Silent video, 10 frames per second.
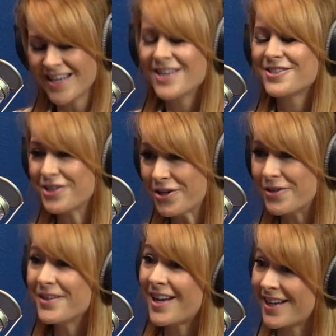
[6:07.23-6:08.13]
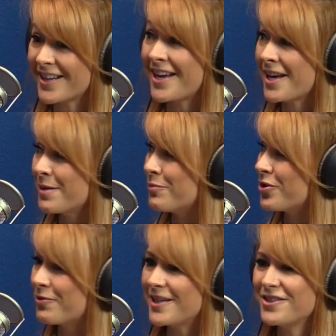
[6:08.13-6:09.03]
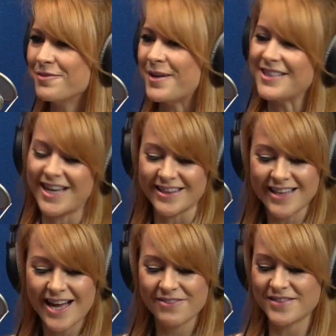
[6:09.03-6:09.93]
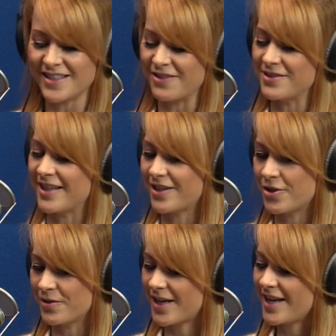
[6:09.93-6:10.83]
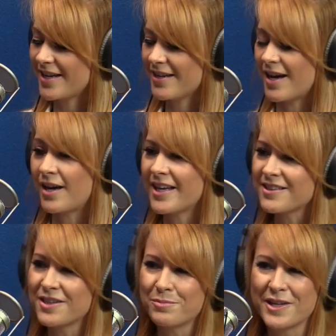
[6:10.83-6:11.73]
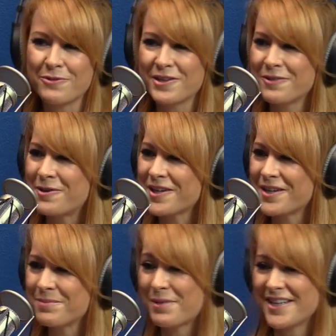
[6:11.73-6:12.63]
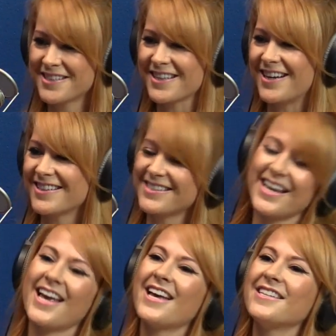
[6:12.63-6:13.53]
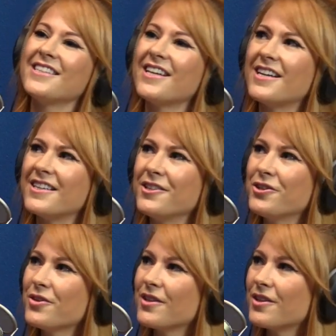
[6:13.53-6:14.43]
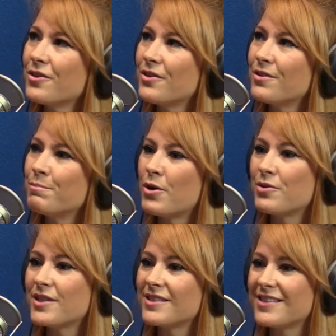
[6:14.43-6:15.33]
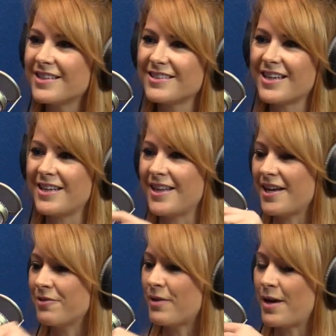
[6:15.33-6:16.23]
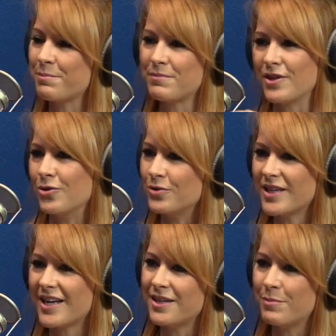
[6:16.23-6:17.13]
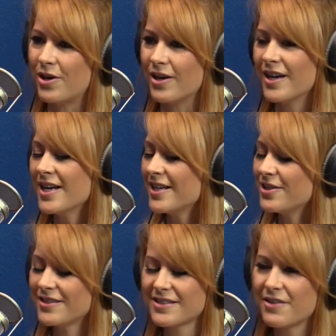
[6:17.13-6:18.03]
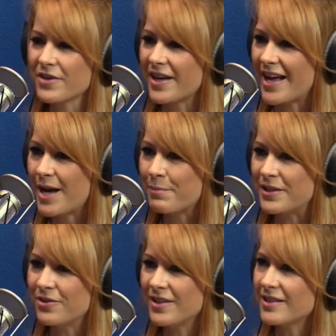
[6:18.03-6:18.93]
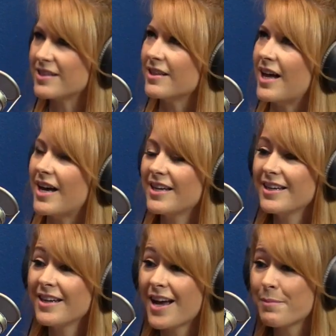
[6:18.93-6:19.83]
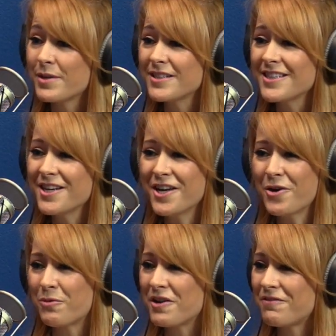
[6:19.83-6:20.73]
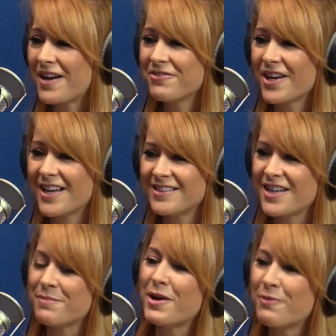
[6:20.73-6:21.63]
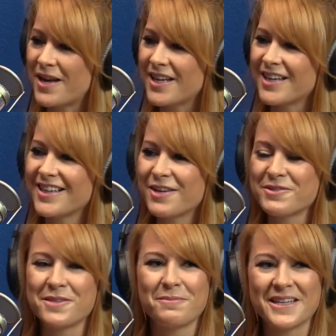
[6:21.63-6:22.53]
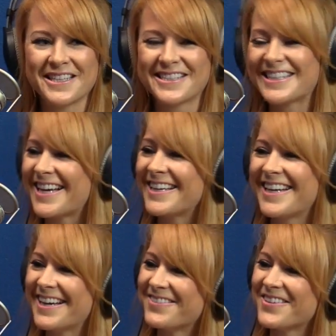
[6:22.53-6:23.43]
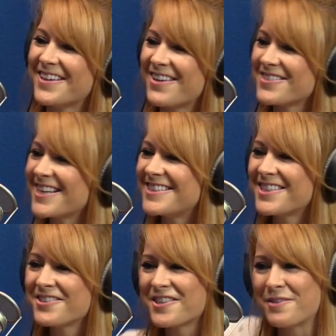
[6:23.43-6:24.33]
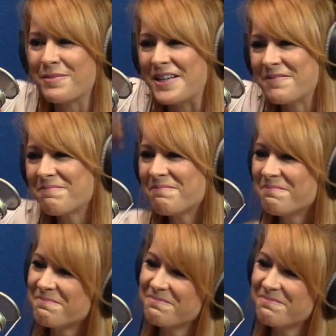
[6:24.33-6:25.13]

So 9 a.m. what do I do? My dad left, and I was like, okay, I guess I'll play Willy Wonka penny slots. And Nice. uh, you know the little bonus they say they unwrap the gold candy bar. yeah. It's never gonna happen. You think Right. it's a lie? It happened. Won five grand day of my wedding. It was the biggest sign ever, and I was like, dinner's on me. See?